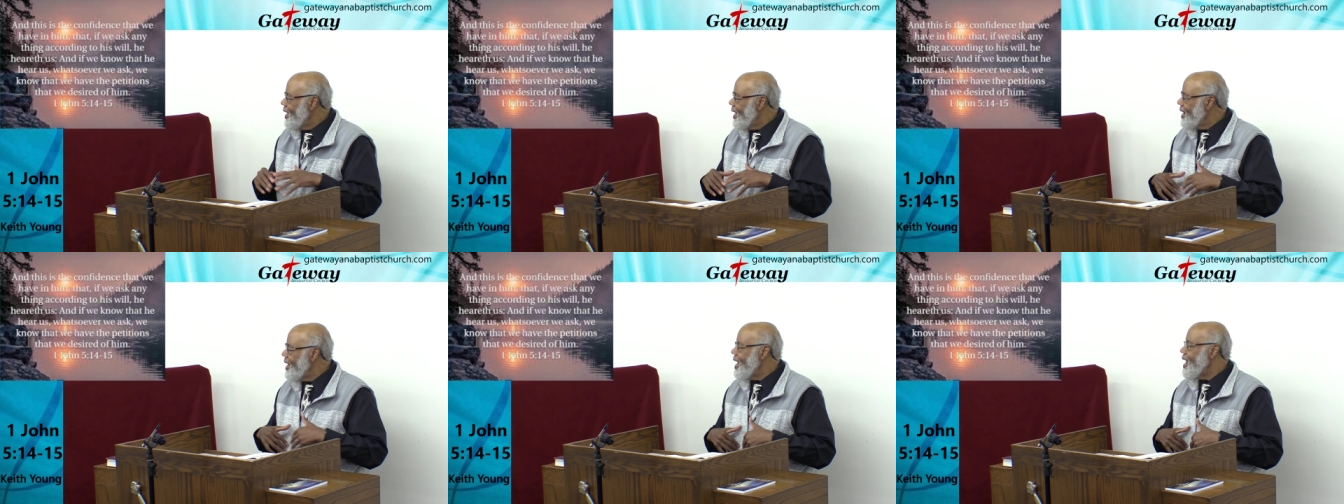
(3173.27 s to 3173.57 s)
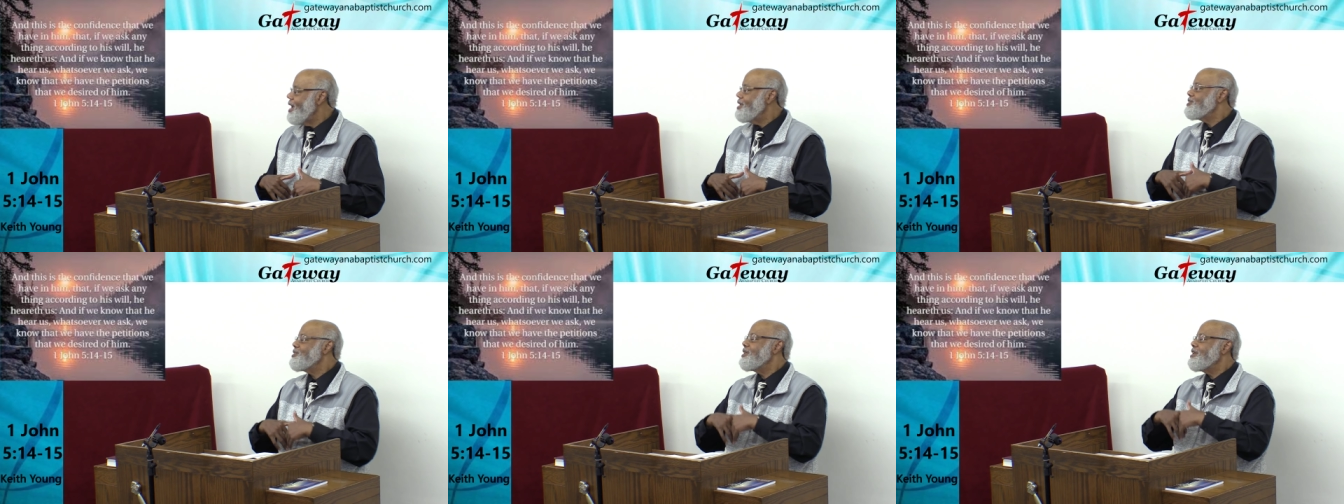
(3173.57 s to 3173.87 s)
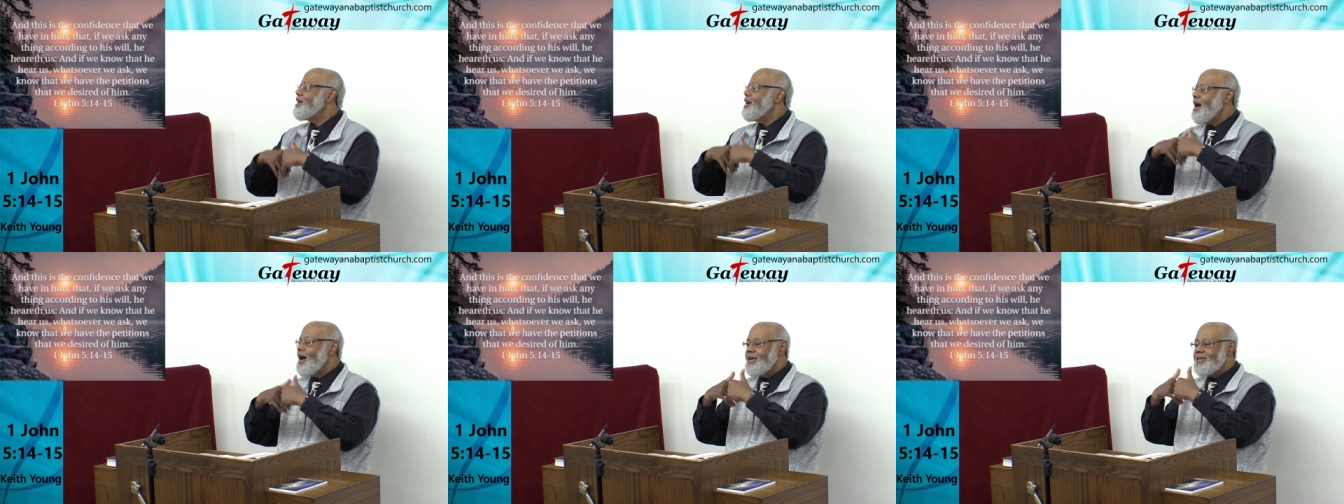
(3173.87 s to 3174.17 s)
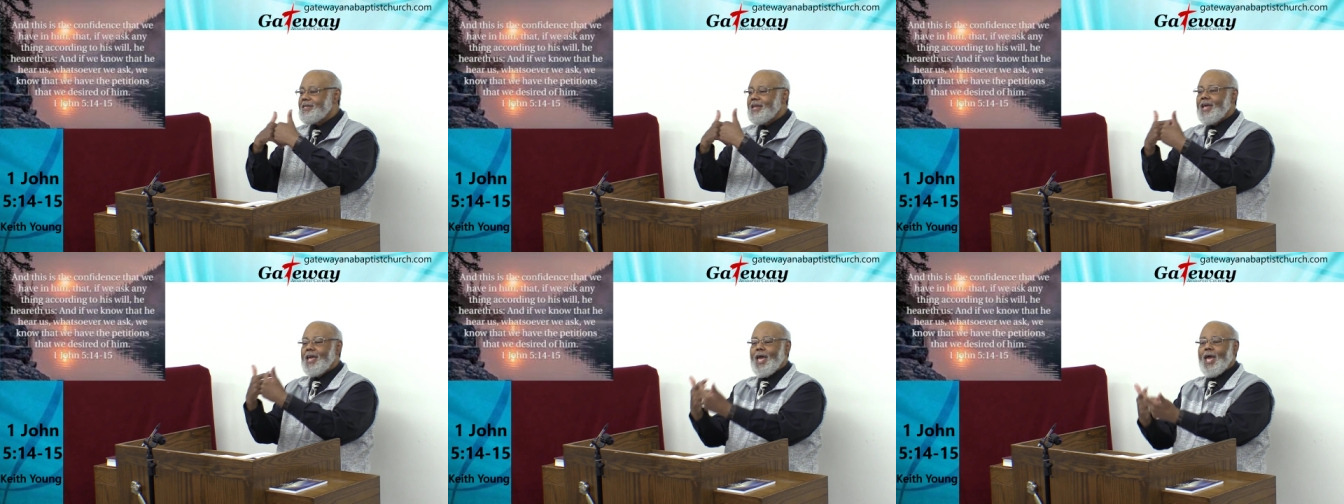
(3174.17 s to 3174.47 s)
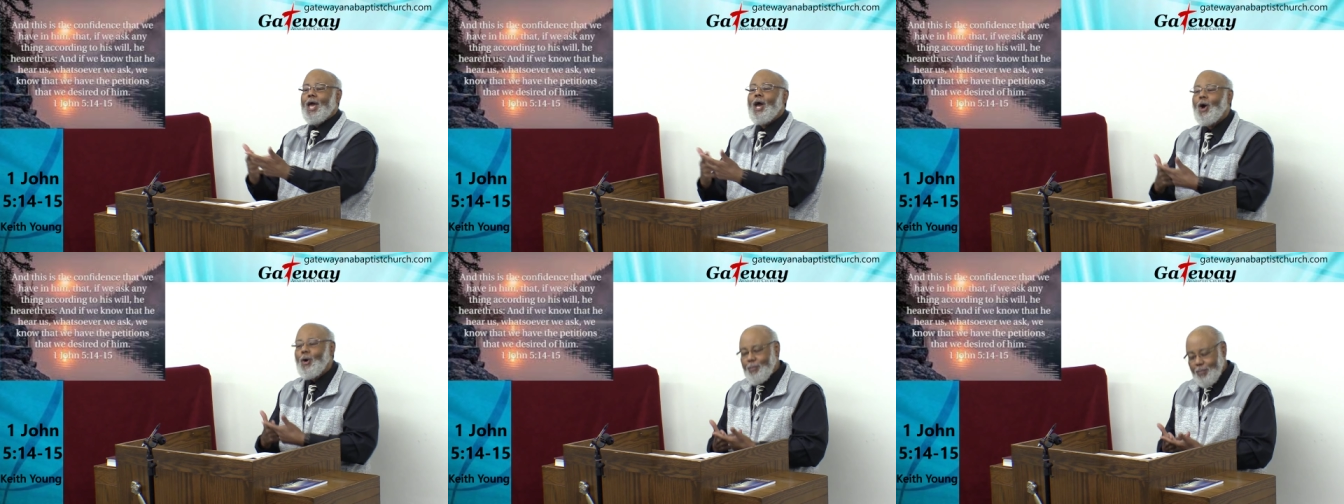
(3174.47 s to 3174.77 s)
and asking God to
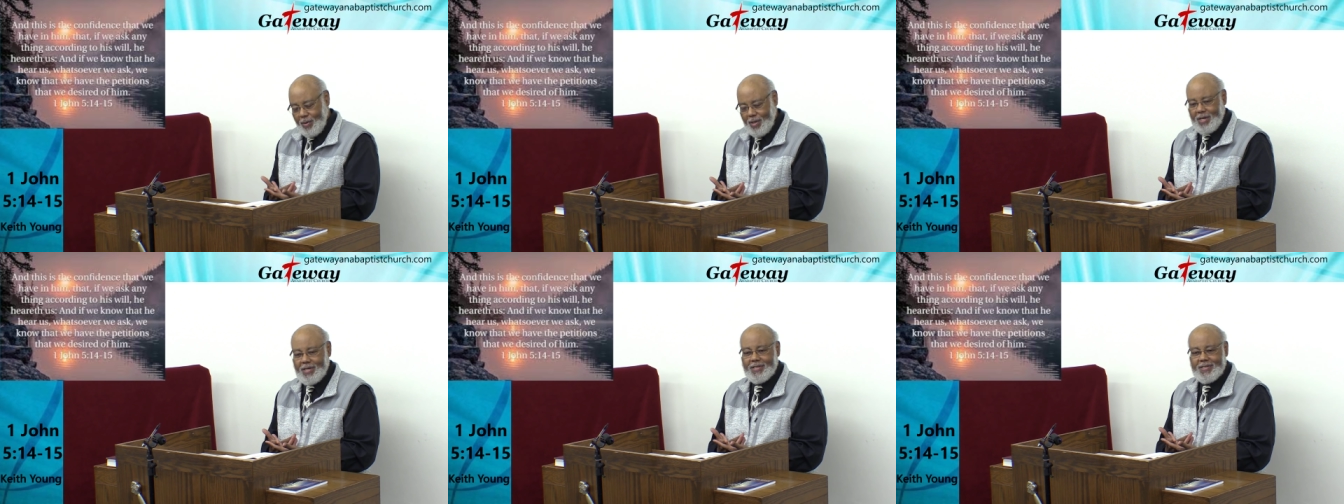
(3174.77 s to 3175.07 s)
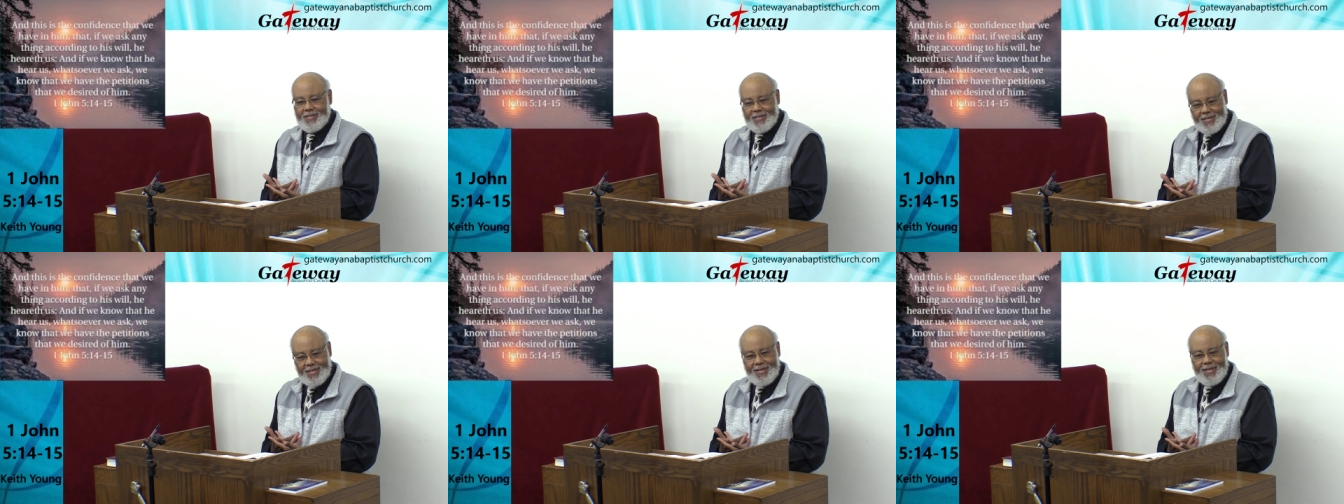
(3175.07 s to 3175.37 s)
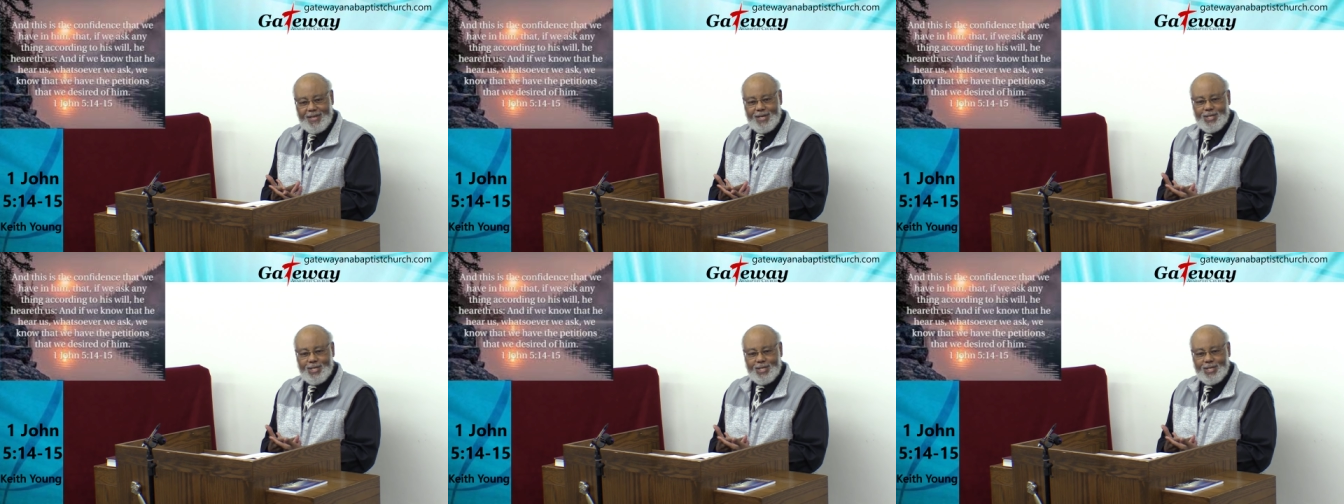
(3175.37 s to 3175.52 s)
help us